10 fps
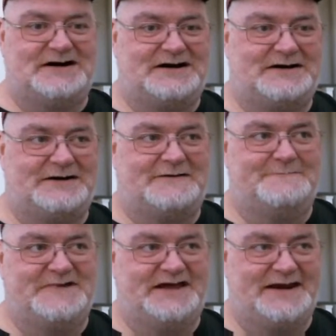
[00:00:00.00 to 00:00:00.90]

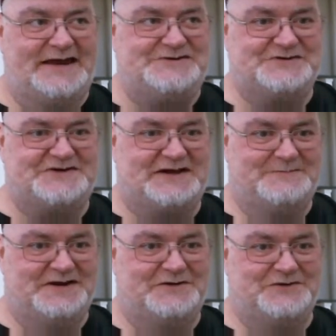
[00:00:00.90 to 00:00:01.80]
and
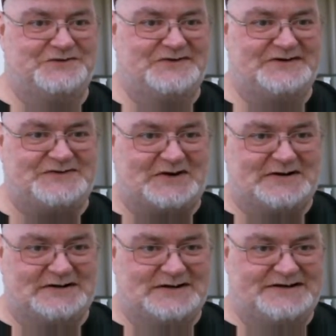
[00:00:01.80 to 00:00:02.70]
entertainment news, is
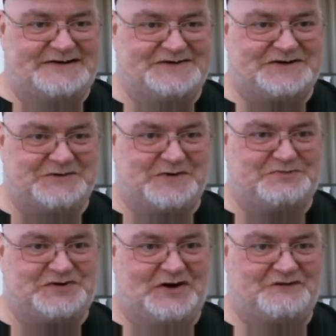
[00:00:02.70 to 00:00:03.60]
Disney
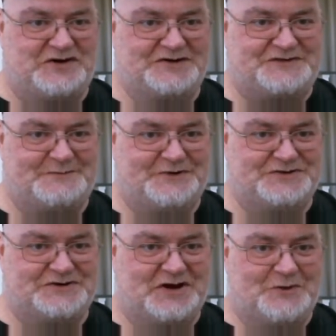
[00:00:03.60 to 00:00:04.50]
rips off
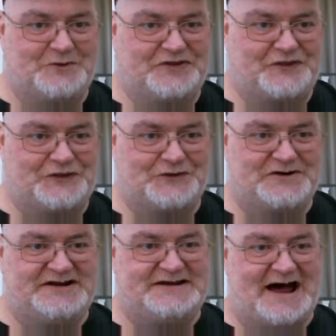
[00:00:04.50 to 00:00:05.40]
customers with
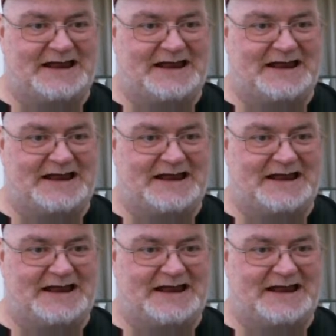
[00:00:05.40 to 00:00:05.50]
$30